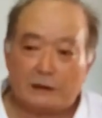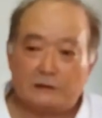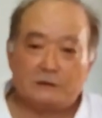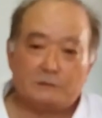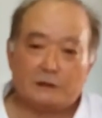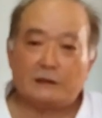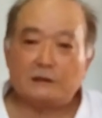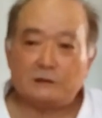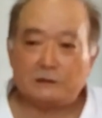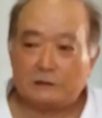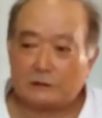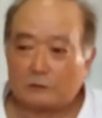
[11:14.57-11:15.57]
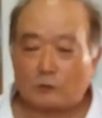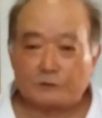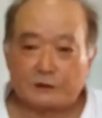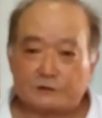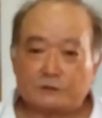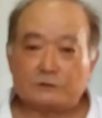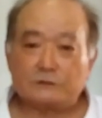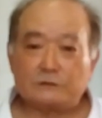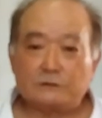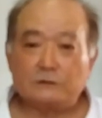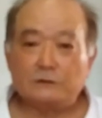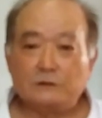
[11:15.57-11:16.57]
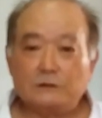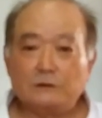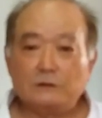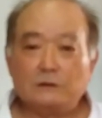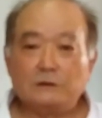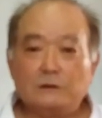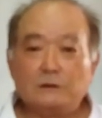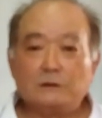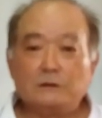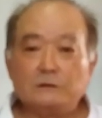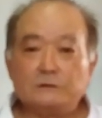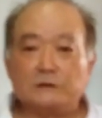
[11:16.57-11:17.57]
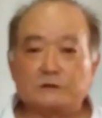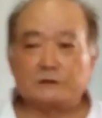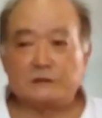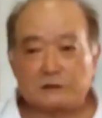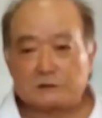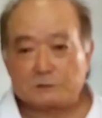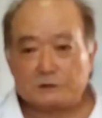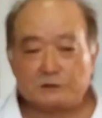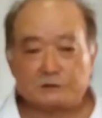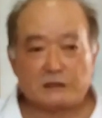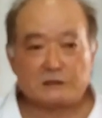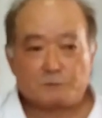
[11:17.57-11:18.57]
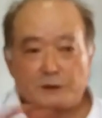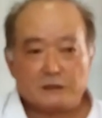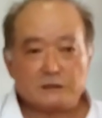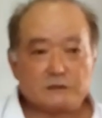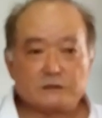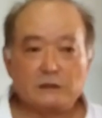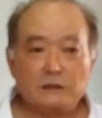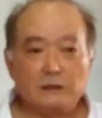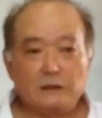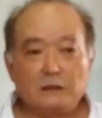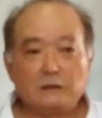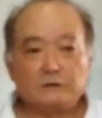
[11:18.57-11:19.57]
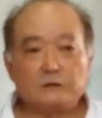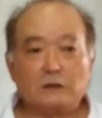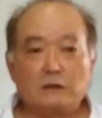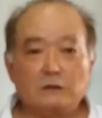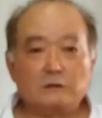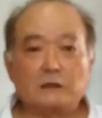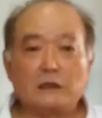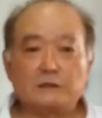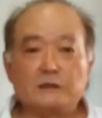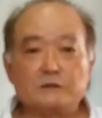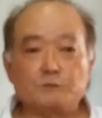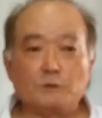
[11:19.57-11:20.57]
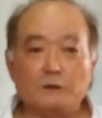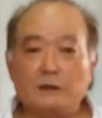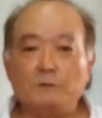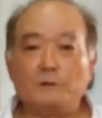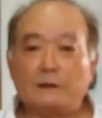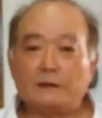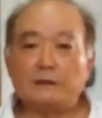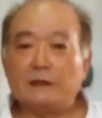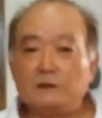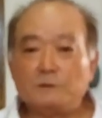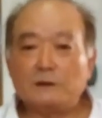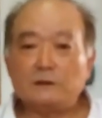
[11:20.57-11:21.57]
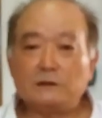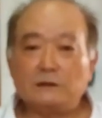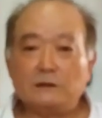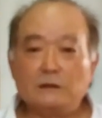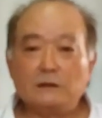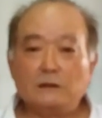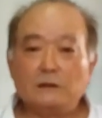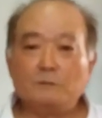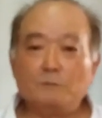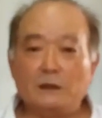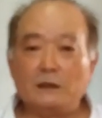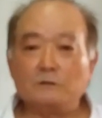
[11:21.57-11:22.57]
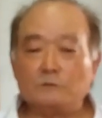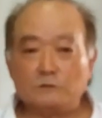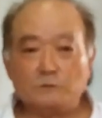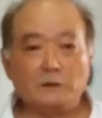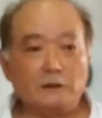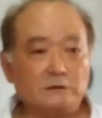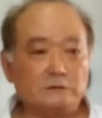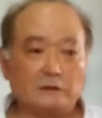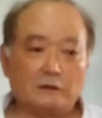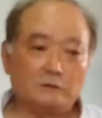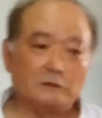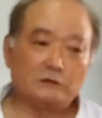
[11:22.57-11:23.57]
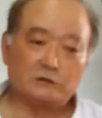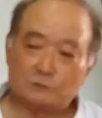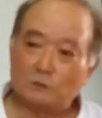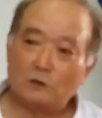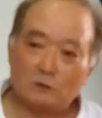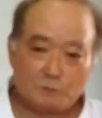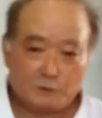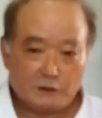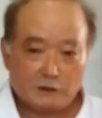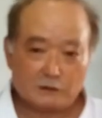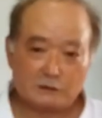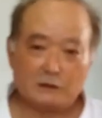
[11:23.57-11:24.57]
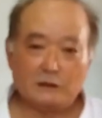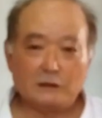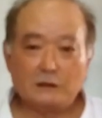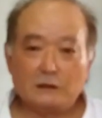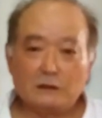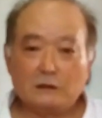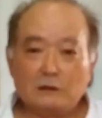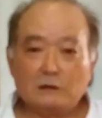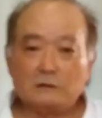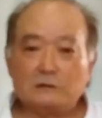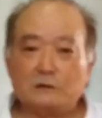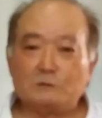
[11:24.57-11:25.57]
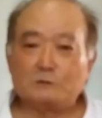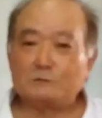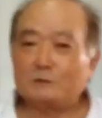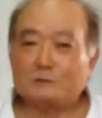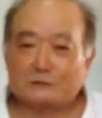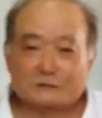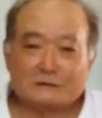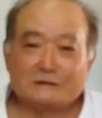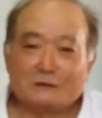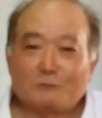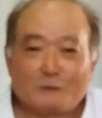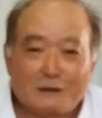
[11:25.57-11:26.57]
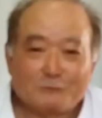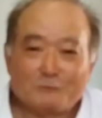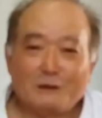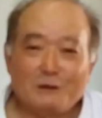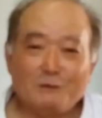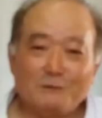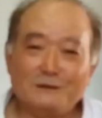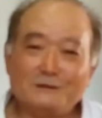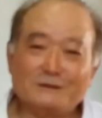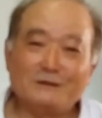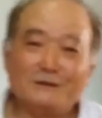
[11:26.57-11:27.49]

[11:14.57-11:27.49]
any condition. Just need a little change pace. So karate is for everybody, anybody, men, women, small, big, skinny, fat, whatever.